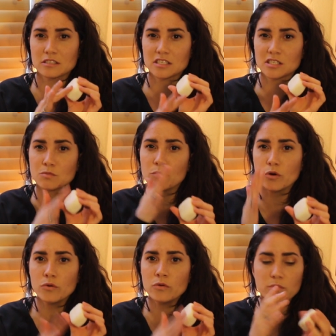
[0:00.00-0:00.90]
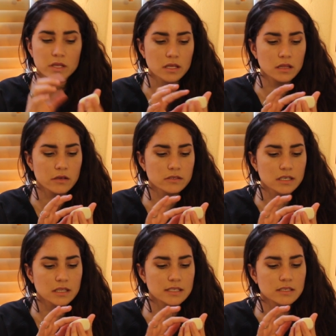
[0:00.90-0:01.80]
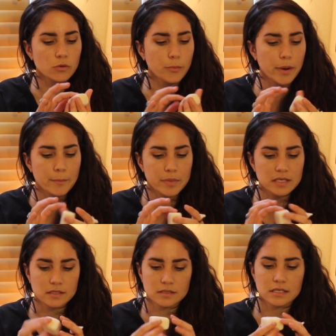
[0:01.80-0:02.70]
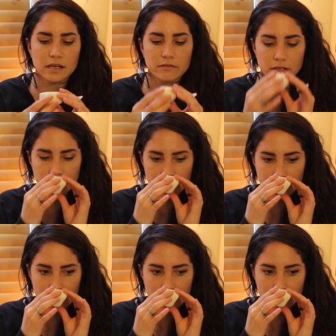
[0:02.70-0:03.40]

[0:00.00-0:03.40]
It's smooth, but then there's like these little bumpies inside of it,